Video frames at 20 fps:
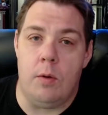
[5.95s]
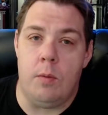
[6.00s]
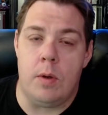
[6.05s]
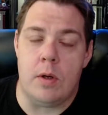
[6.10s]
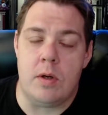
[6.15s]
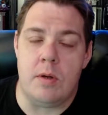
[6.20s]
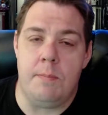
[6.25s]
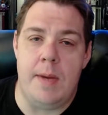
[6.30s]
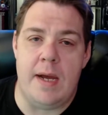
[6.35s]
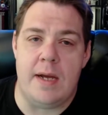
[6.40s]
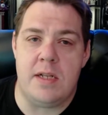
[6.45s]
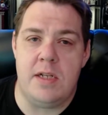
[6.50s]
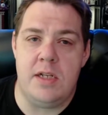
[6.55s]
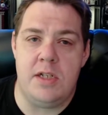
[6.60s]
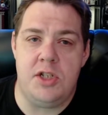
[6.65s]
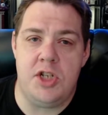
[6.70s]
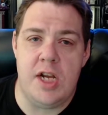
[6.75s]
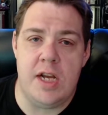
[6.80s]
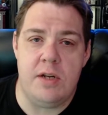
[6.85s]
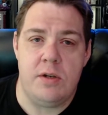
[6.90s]
Welcome back to the
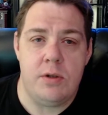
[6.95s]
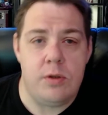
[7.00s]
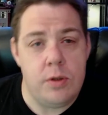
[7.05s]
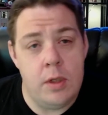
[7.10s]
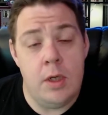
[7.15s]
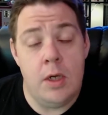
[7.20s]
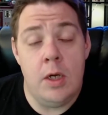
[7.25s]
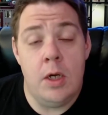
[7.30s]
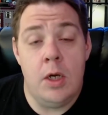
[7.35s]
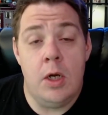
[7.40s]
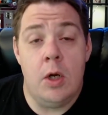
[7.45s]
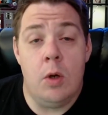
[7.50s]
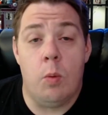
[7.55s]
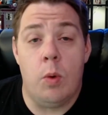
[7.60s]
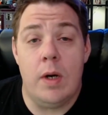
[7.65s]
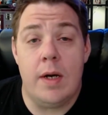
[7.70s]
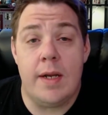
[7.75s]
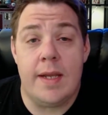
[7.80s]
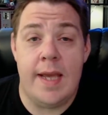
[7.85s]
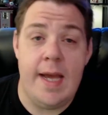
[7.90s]
channel,
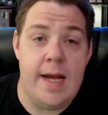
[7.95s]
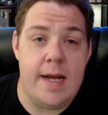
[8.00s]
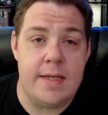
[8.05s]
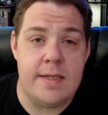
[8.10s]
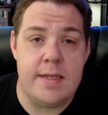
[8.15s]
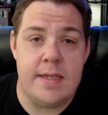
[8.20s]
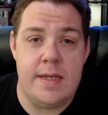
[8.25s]
where chaos